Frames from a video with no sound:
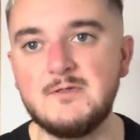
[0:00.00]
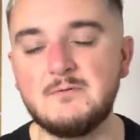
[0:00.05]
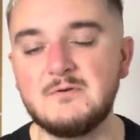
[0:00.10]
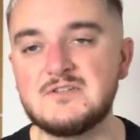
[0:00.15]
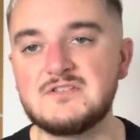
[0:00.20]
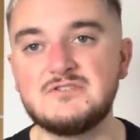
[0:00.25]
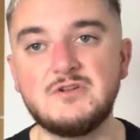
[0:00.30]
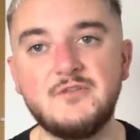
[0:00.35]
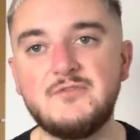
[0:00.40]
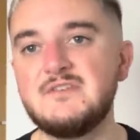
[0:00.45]
There
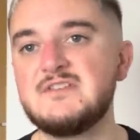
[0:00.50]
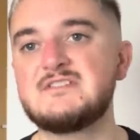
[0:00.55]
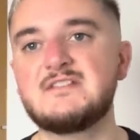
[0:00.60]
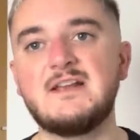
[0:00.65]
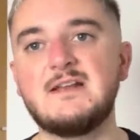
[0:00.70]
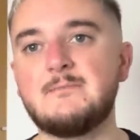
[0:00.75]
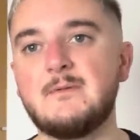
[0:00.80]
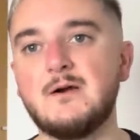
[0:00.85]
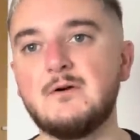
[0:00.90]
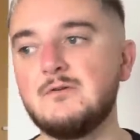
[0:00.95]
was nothing
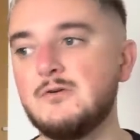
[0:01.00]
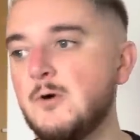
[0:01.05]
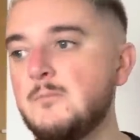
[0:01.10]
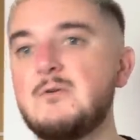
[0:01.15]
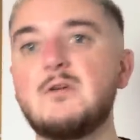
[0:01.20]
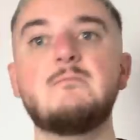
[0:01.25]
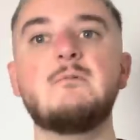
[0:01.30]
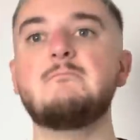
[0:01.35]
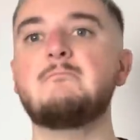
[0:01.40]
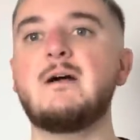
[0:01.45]
said about
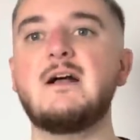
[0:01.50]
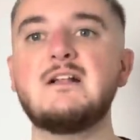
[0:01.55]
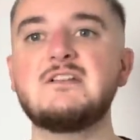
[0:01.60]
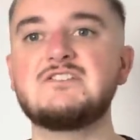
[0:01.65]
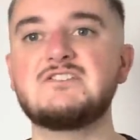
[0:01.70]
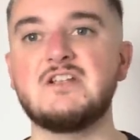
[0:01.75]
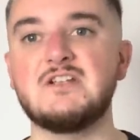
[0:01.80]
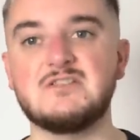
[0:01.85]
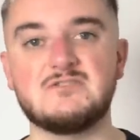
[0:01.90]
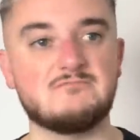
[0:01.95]
upcoming
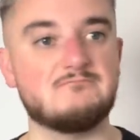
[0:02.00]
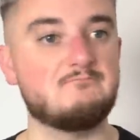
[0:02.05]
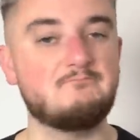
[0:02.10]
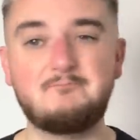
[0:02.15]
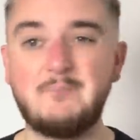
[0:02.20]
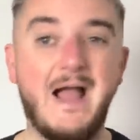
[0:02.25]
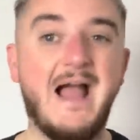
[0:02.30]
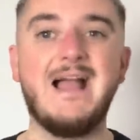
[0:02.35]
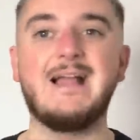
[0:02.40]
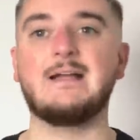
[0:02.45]
badge change.
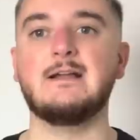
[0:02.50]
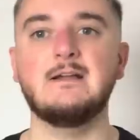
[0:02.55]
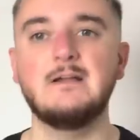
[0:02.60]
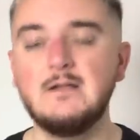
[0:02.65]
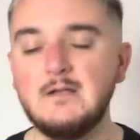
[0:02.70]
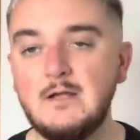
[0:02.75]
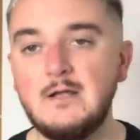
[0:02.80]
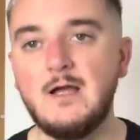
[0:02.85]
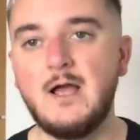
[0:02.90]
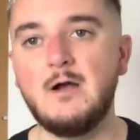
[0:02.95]
Bang!
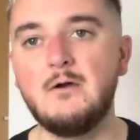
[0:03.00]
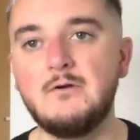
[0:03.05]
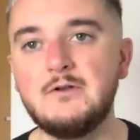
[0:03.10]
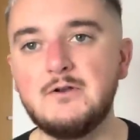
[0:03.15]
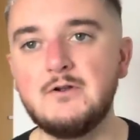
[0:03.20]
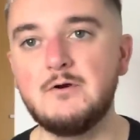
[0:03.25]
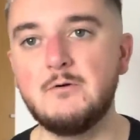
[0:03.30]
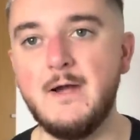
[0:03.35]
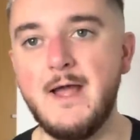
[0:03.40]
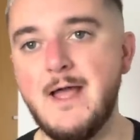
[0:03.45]
Out of
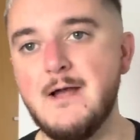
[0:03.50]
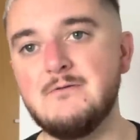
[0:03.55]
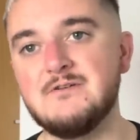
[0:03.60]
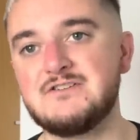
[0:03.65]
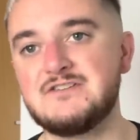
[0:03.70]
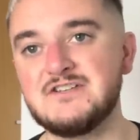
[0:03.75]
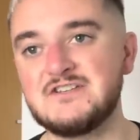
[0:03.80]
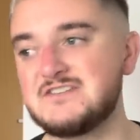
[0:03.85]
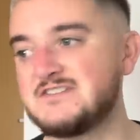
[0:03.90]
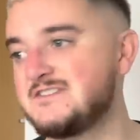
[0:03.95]
nowhere, it was
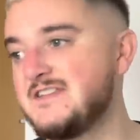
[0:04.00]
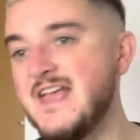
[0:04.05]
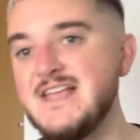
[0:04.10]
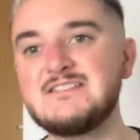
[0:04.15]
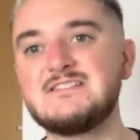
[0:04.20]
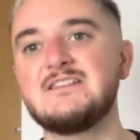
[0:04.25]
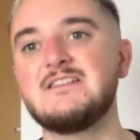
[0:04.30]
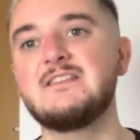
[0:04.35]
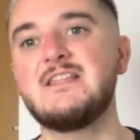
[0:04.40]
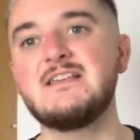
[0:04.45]
just,
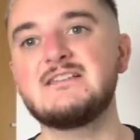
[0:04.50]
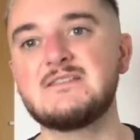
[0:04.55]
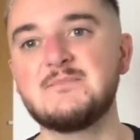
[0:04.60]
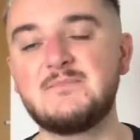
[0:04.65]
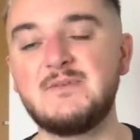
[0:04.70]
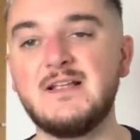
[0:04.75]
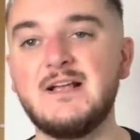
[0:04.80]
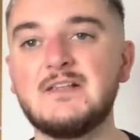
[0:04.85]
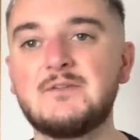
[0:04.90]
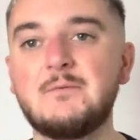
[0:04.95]
there's the
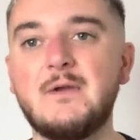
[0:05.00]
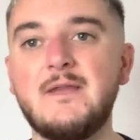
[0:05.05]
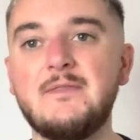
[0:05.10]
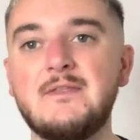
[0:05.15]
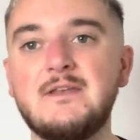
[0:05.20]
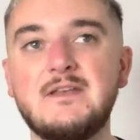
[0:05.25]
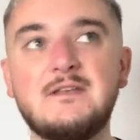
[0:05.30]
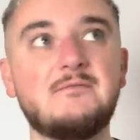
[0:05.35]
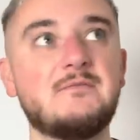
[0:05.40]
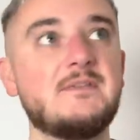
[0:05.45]
players
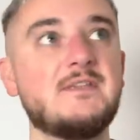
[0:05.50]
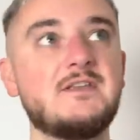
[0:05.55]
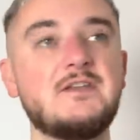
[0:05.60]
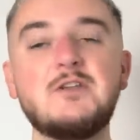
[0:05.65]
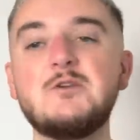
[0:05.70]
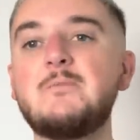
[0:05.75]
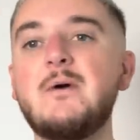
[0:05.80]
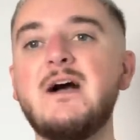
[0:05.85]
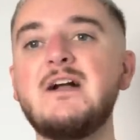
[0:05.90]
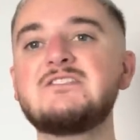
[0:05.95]
wearing the
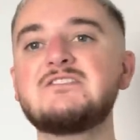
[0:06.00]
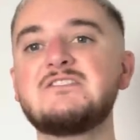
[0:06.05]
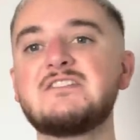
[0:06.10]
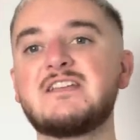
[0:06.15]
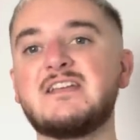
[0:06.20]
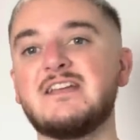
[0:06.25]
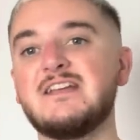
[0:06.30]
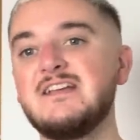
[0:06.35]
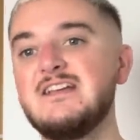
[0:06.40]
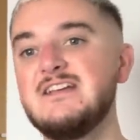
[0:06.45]
new badge on the
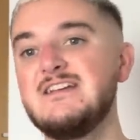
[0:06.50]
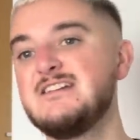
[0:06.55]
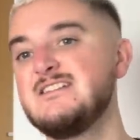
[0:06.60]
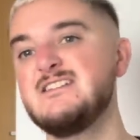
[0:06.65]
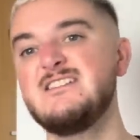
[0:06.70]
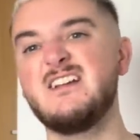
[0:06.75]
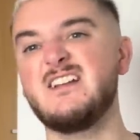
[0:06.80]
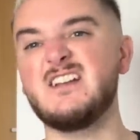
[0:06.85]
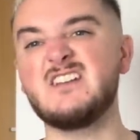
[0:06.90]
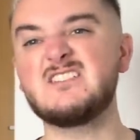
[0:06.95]
kit.
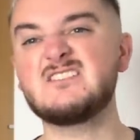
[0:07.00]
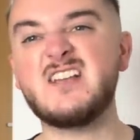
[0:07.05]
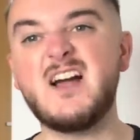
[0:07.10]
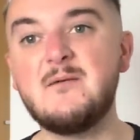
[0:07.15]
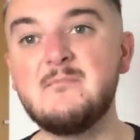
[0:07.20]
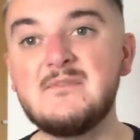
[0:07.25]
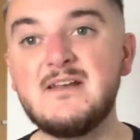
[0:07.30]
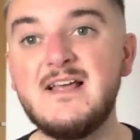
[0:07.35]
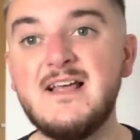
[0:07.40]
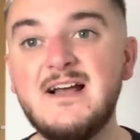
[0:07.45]
And it just
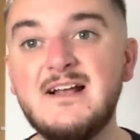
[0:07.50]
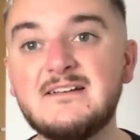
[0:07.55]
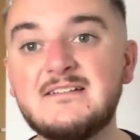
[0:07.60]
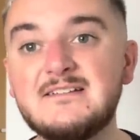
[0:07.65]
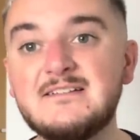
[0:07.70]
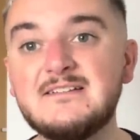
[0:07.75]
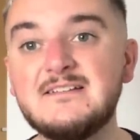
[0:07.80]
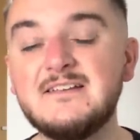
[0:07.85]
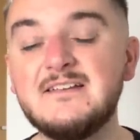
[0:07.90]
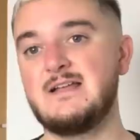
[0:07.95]
happened like
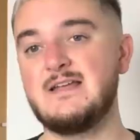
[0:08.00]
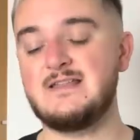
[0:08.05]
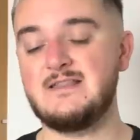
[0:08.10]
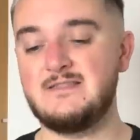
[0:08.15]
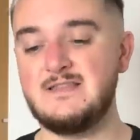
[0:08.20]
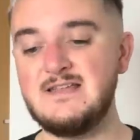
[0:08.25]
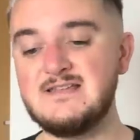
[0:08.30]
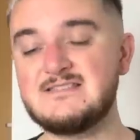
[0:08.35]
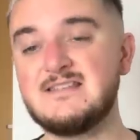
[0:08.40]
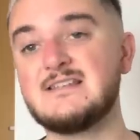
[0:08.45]
that.
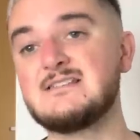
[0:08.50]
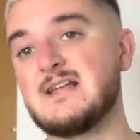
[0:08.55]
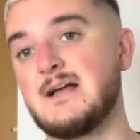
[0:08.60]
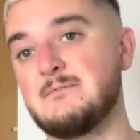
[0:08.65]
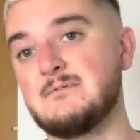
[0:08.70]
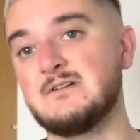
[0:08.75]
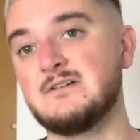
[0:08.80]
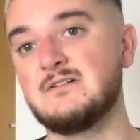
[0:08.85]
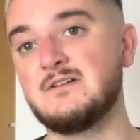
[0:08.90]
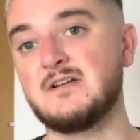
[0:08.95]
These things
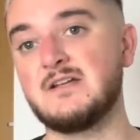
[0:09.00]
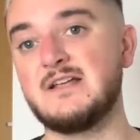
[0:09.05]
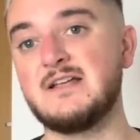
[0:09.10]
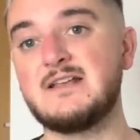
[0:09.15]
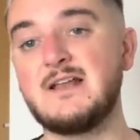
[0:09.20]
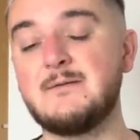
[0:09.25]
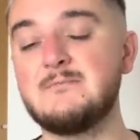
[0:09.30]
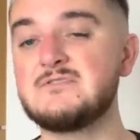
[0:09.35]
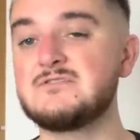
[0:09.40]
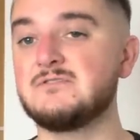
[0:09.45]
happen. Look,
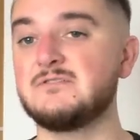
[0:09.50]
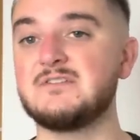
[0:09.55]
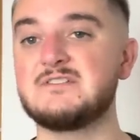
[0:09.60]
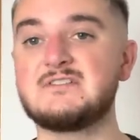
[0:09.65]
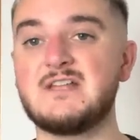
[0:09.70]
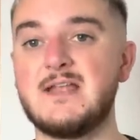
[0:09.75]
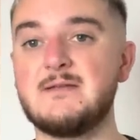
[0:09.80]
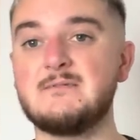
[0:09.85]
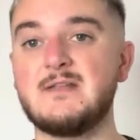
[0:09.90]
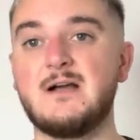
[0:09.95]
it happens all the
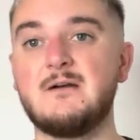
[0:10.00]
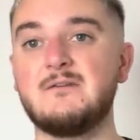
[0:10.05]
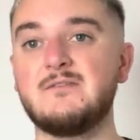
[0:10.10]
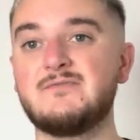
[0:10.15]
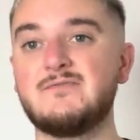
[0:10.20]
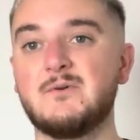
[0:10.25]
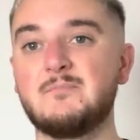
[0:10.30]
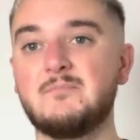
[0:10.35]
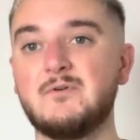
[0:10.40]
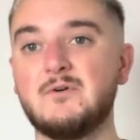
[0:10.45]
time now in
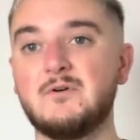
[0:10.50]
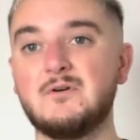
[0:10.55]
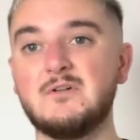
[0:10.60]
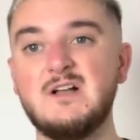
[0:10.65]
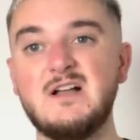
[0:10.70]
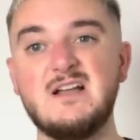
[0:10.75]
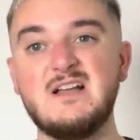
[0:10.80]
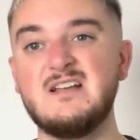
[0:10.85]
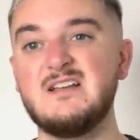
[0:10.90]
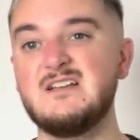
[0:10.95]
football.